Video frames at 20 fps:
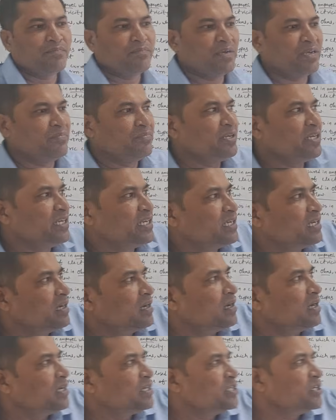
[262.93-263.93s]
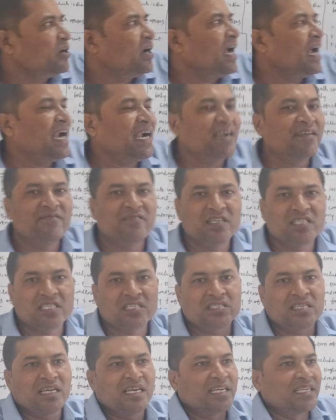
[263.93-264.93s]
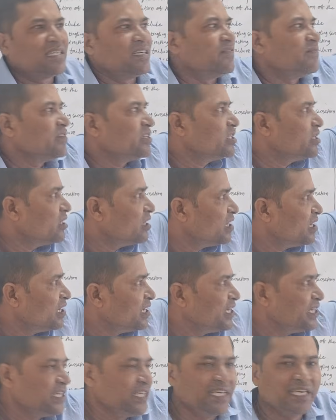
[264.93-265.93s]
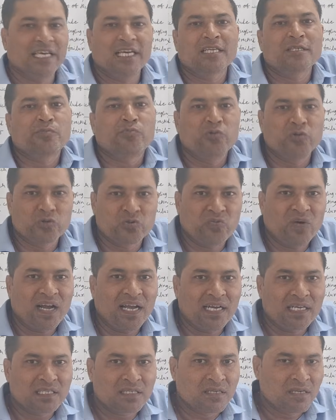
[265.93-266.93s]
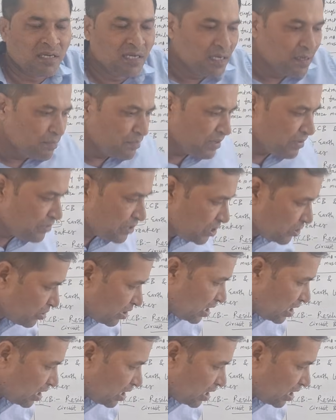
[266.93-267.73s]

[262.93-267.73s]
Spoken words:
maybe your hand which is connected with any exposed wires, maybe you